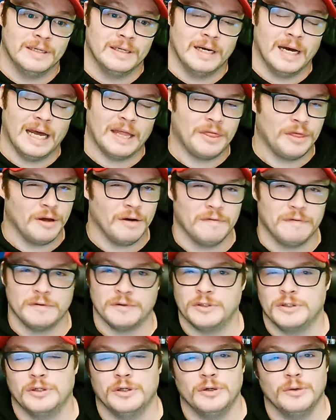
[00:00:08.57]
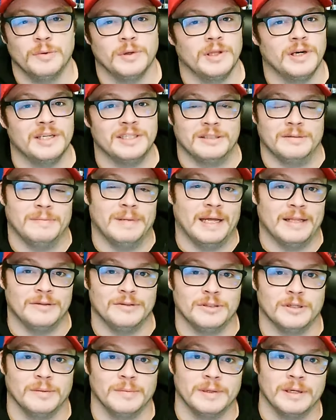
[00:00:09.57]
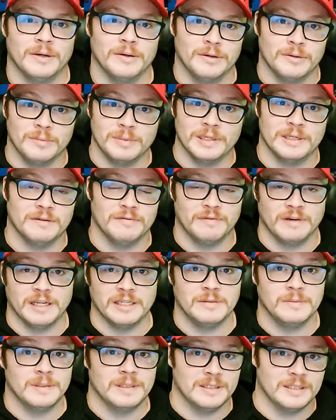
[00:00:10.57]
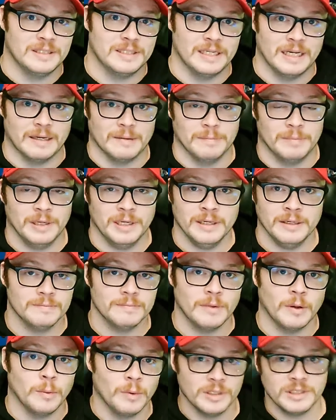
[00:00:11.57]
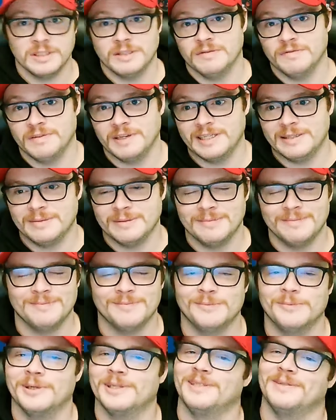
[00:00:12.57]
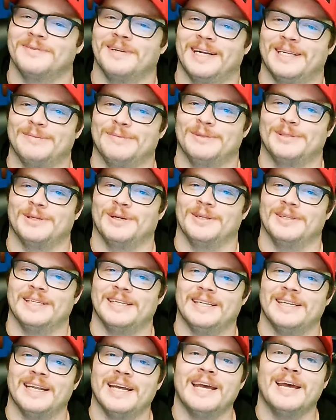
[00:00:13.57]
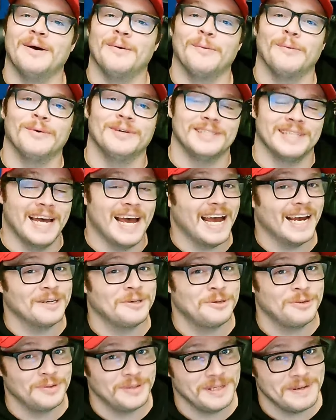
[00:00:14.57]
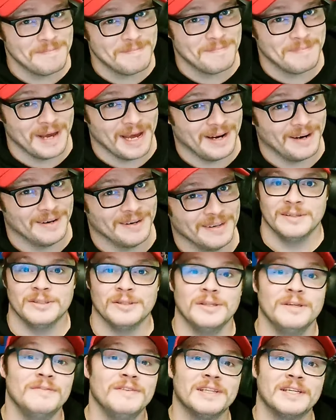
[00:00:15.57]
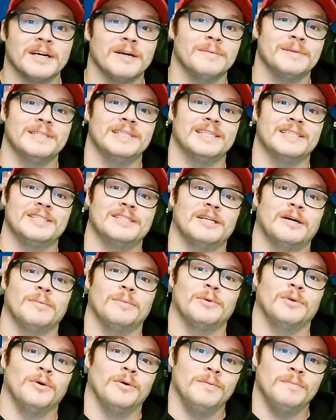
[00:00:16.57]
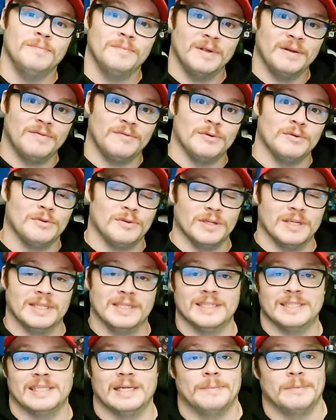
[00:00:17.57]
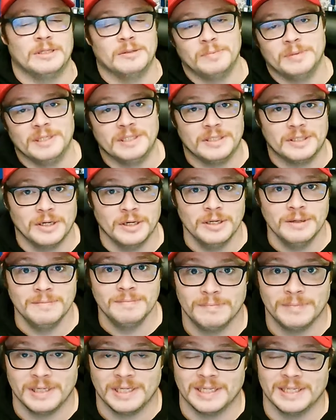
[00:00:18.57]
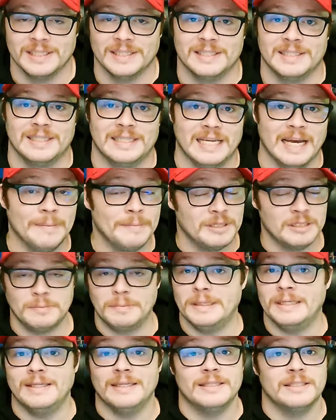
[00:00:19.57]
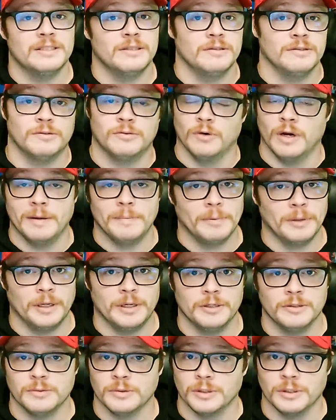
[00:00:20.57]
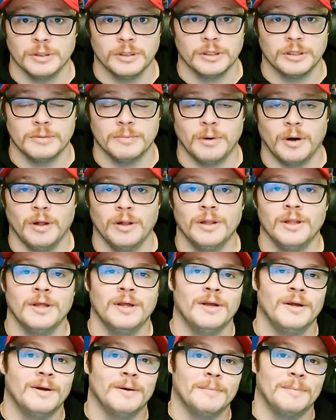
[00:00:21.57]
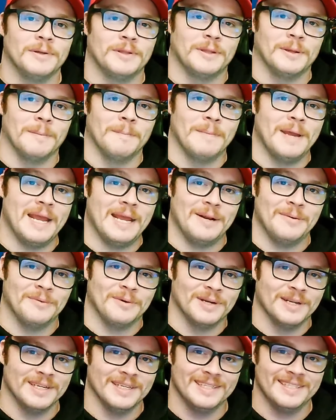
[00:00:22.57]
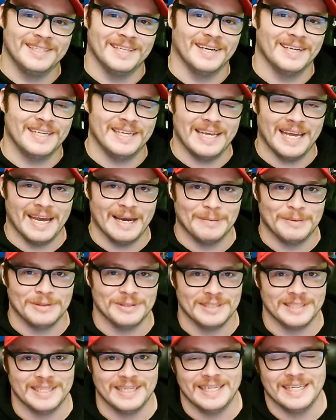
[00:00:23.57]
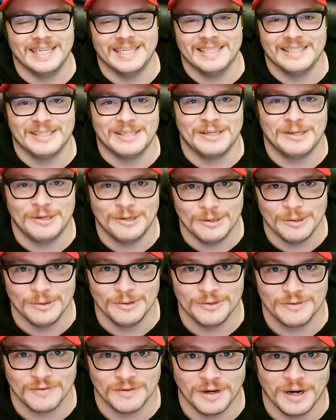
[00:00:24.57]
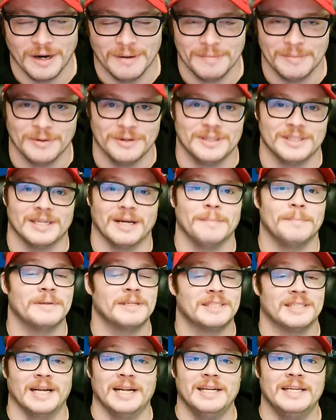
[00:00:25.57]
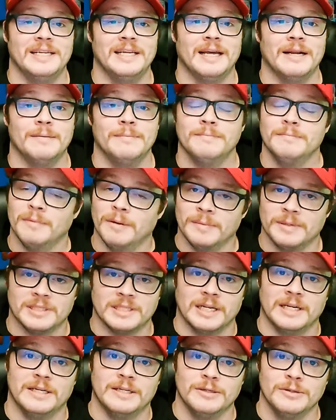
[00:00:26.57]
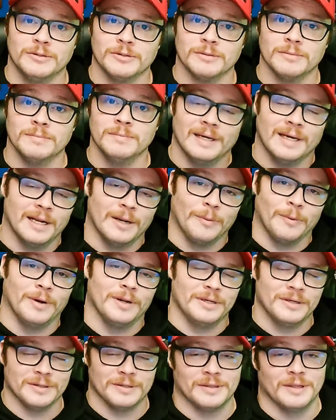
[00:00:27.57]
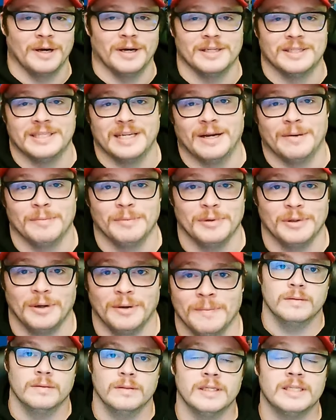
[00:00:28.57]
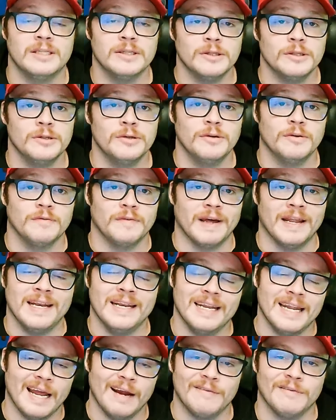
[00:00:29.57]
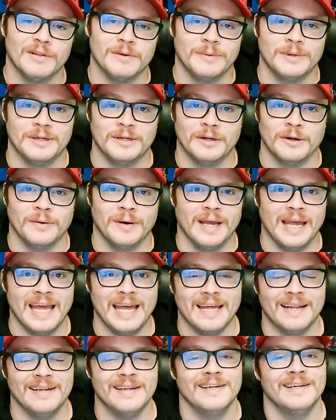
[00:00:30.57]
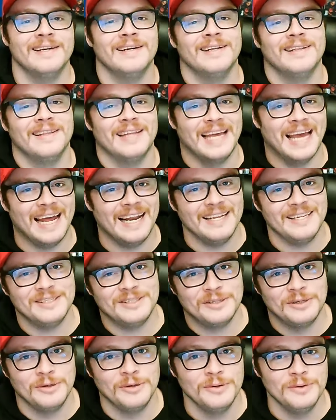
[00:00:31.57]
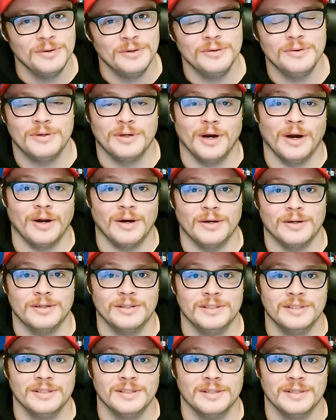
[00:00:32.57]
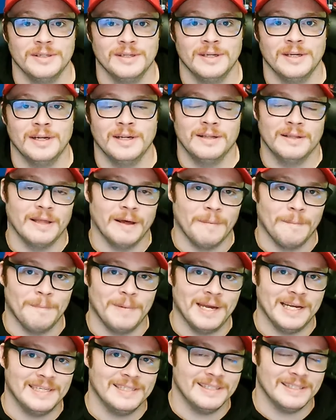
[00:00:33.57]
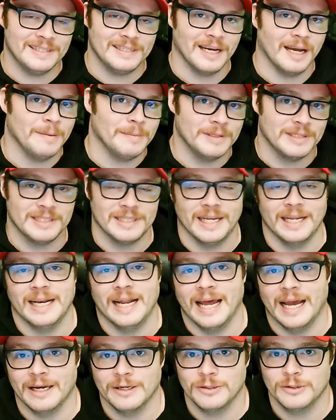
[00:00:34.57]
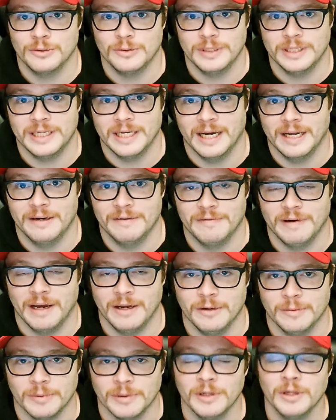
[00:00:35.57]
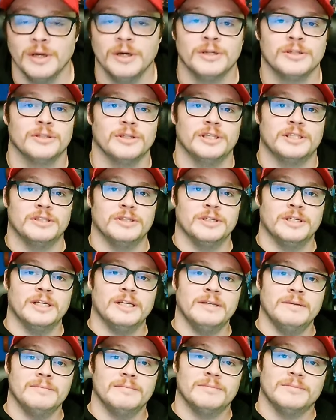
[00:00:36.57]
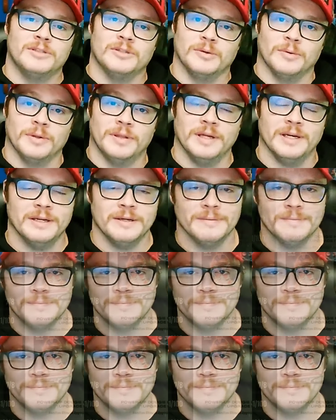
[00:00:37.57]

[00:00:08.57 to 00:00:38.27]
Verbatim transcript: I thought for sure with Auston Matthews coming out, it'd be a defenseman as a second pick. It was a defenseman, wasn't Rasmus Dahlin. It was actually better. Leave in the comment section down below if you think this MSP is good, because the MSP list of great players, we're going to look at them all. But the main one, Dougie Hamilton, is huge for Hut Boys. I'm excited to get them. I'm excited to use them, And I want your thoughts down below. Let's look at the new event, everything we need to know. And they added two new cards that makes the diamond set actually kind of valuable. So let's look at it, see what we think.